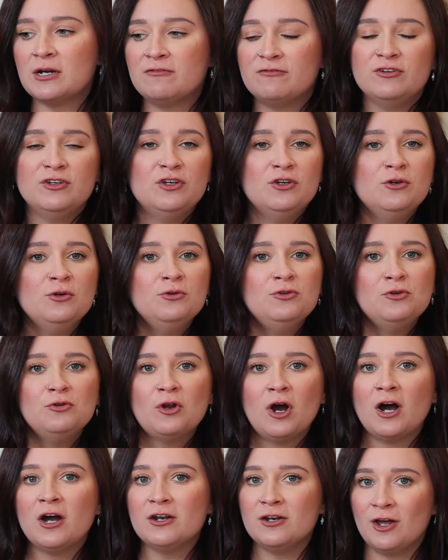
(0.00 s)
if you do
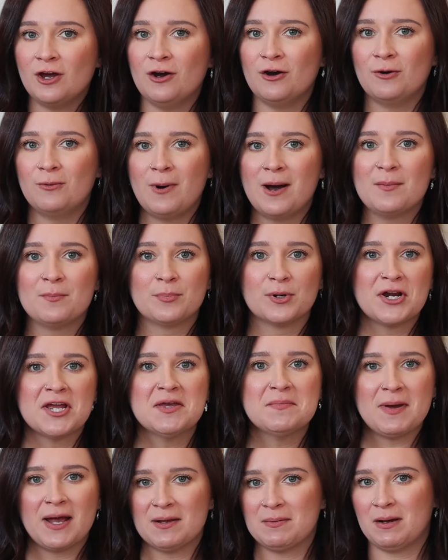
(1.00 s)
not know what
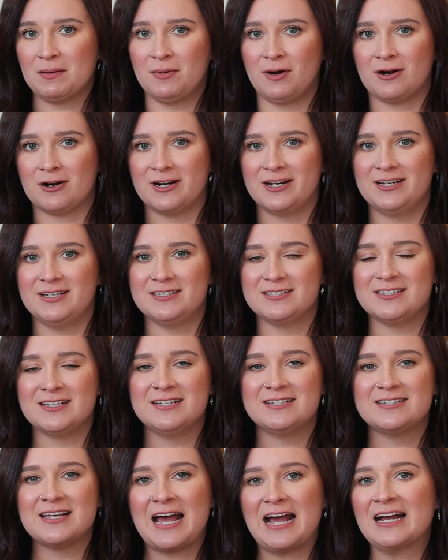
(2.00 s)
Bring Back My Bar is,
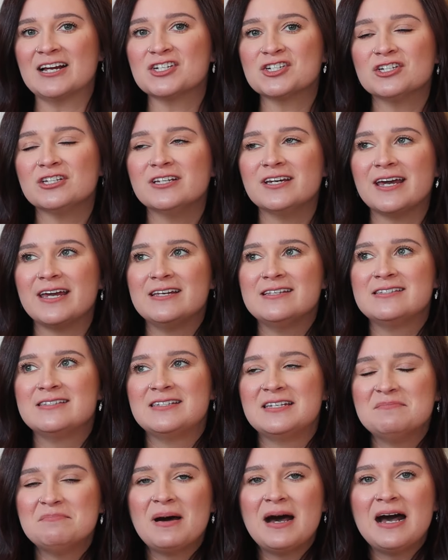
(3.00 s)
it's actually a
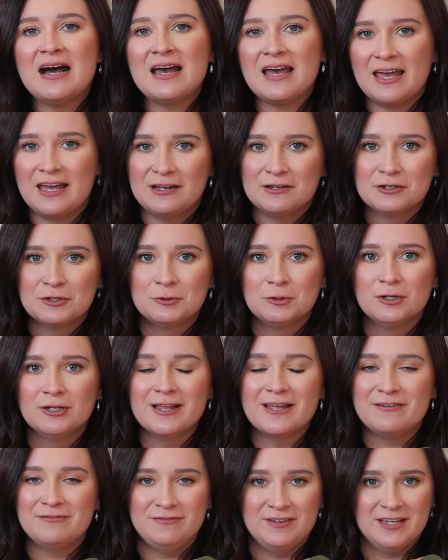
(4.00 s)
semi-annual
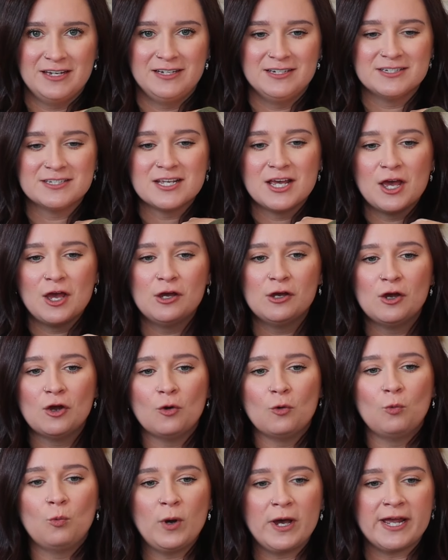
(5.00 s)
event
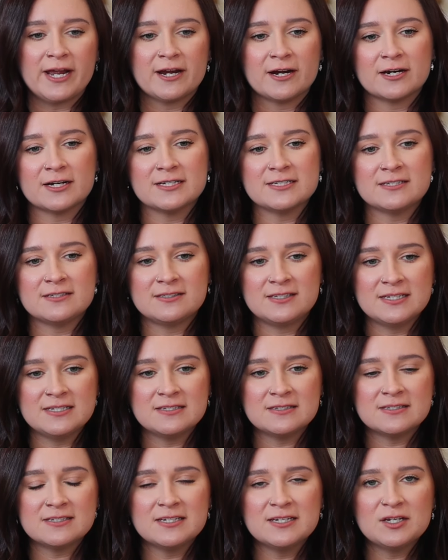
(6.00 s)
where
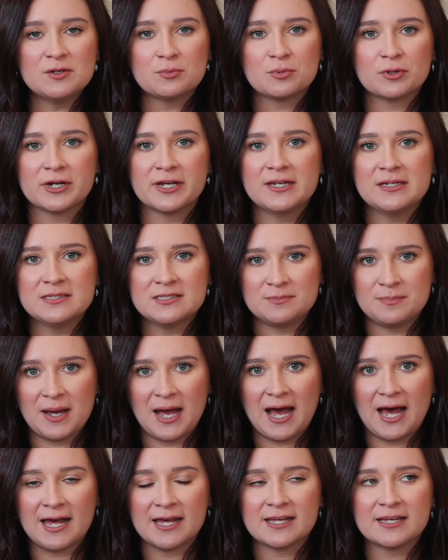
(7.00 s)
Scentsy brings
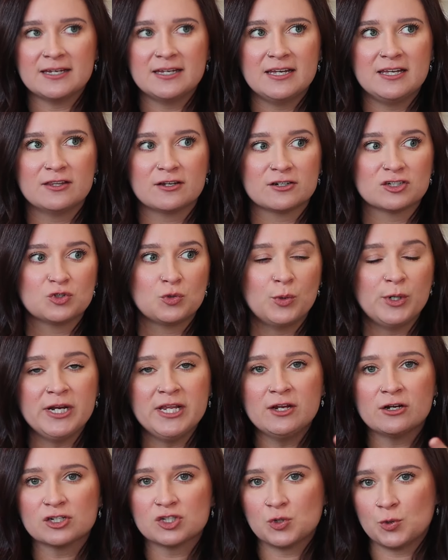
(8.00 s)
back either
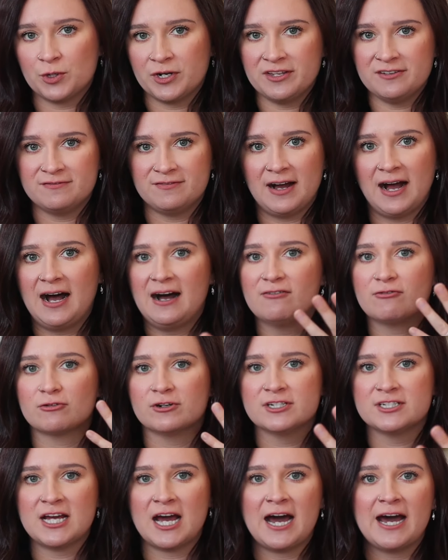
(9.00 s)
20 or 25
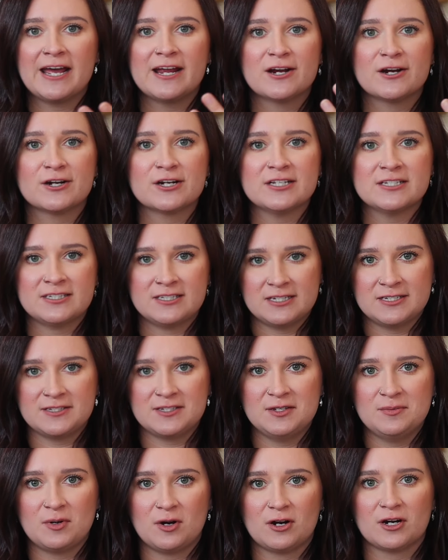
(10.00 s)
retired
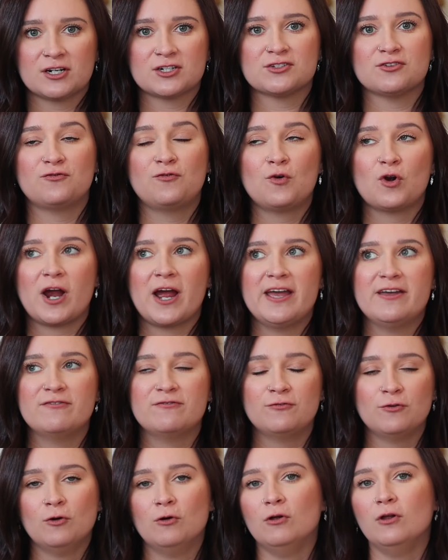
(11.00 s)
Scentsy bars for a
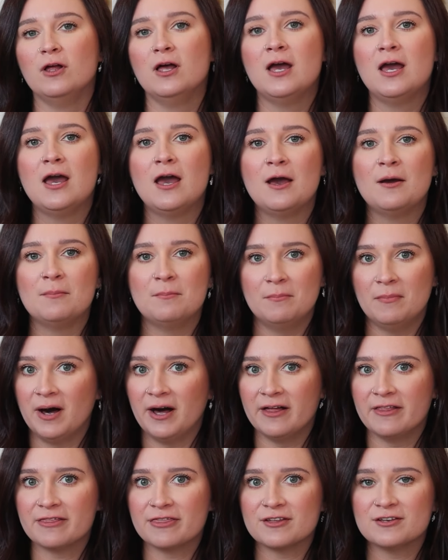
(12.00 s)
full
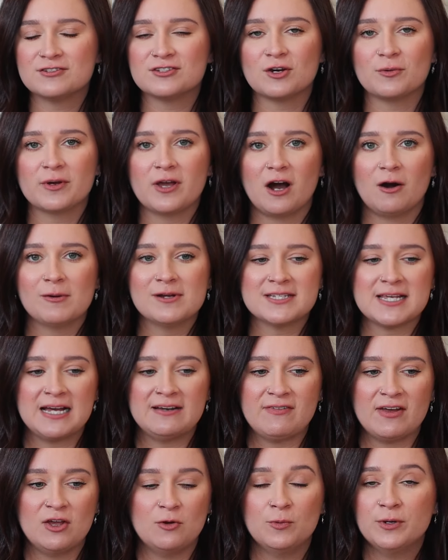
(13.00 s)
month. So we always
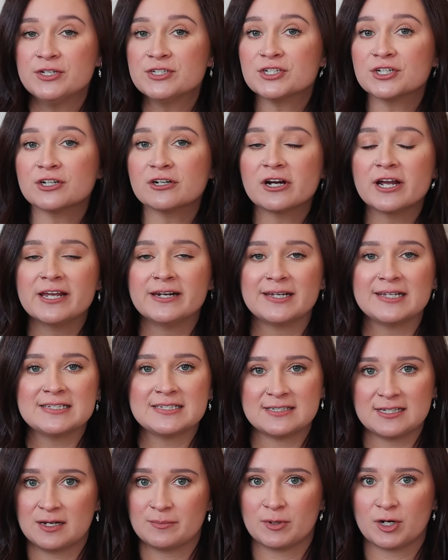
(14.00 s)
have a winter and a
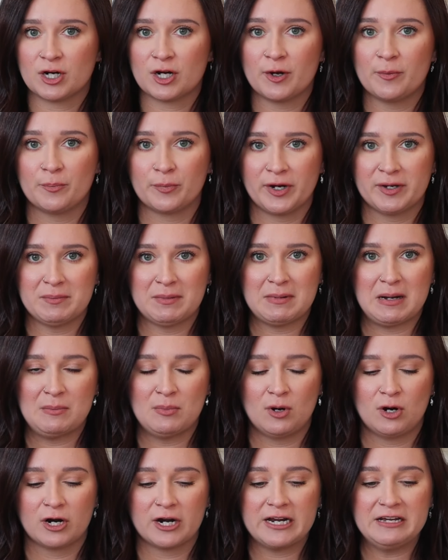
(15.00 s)
summer Bring Back My
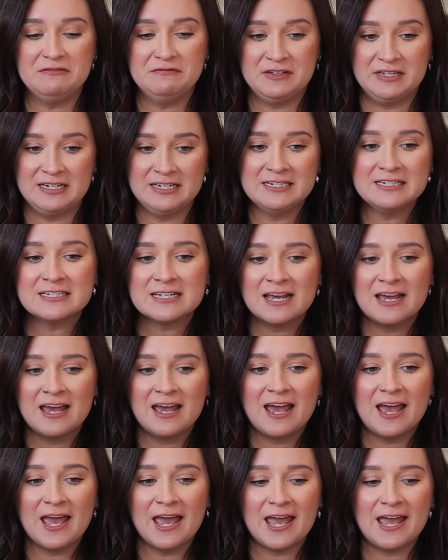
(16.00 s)
Bar event,
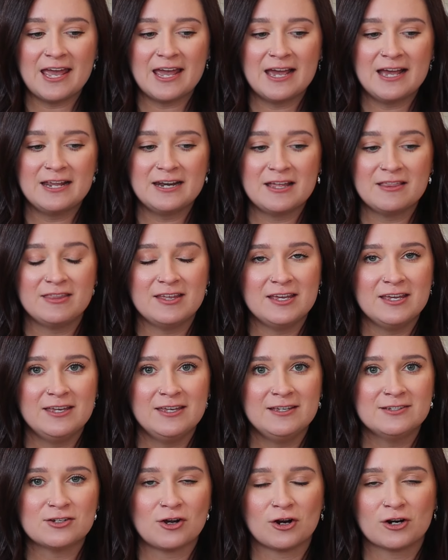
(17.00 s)
and
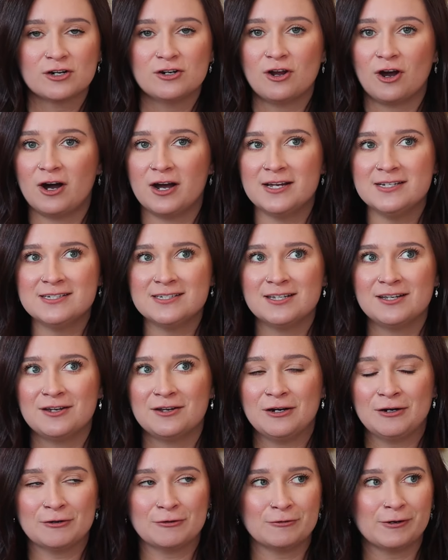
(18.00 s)
these are not
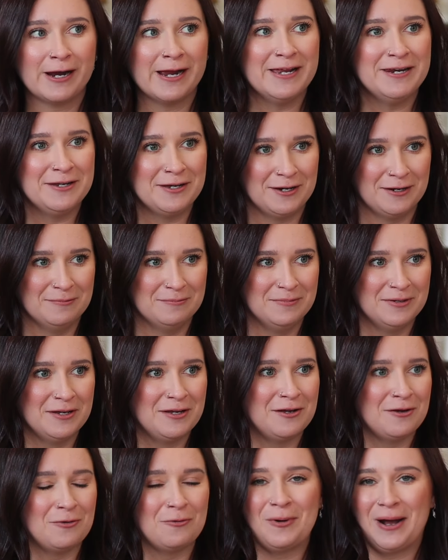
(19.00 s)
random
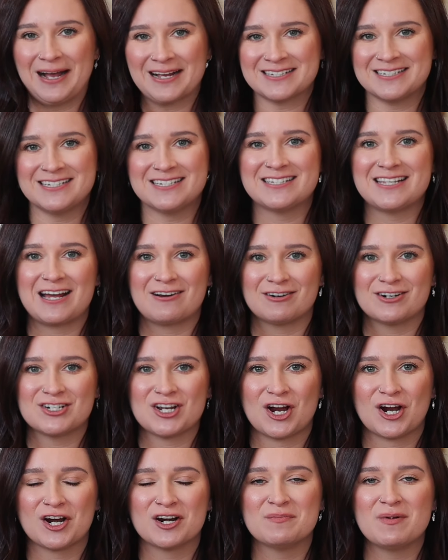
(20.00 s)
waxes that
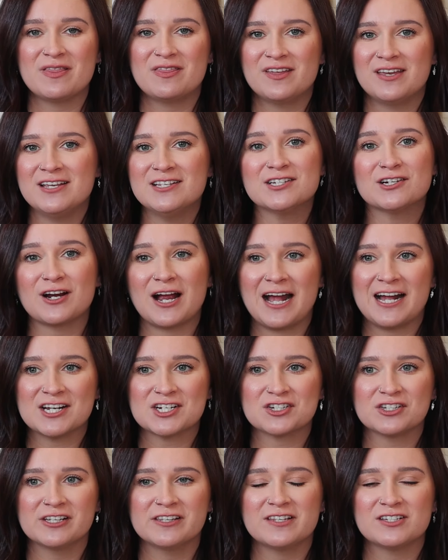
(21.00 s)
return, but these are
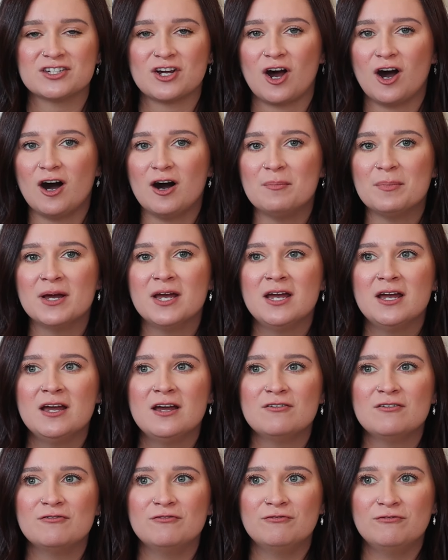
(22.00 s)
actually the top
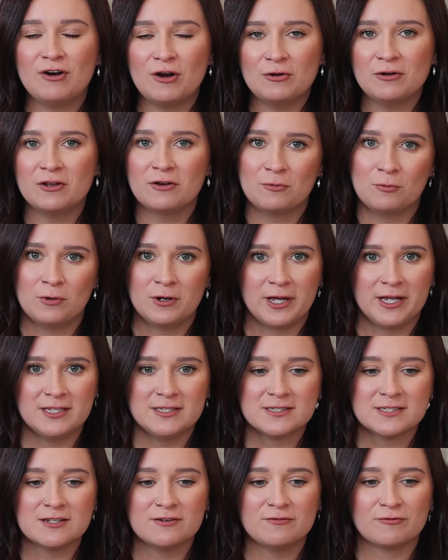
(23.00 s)
voted
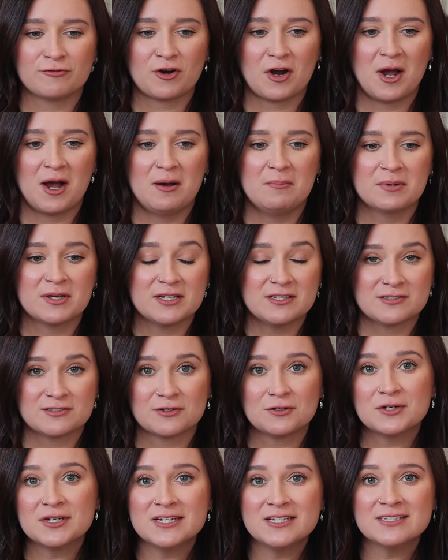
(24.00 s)
wins from
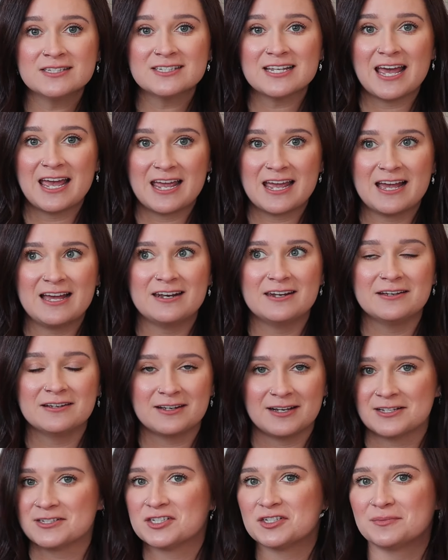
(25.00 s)
consultants and
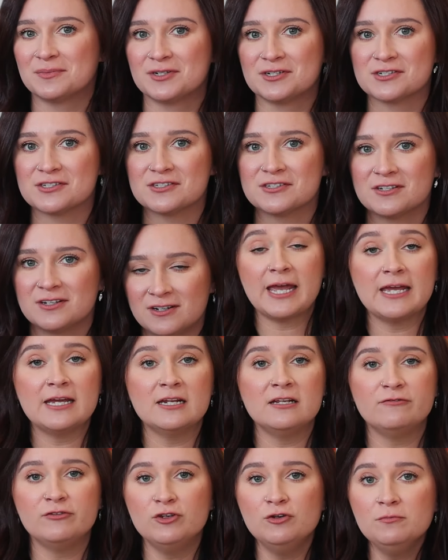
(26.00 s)
customers. And
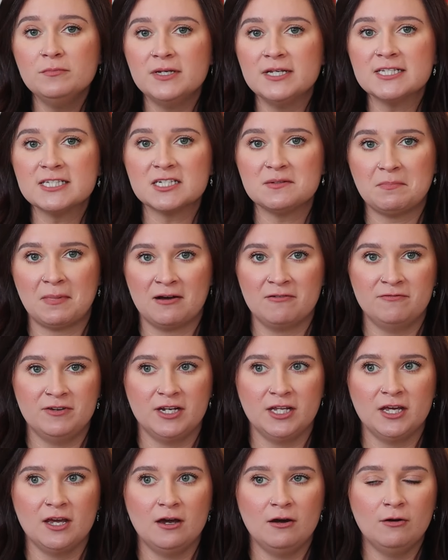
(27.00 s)
if you missed my
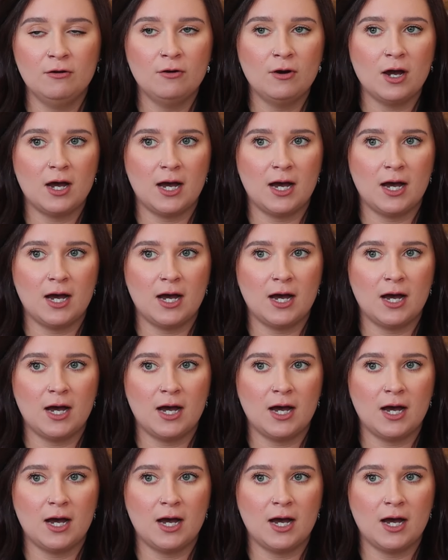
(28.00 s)
video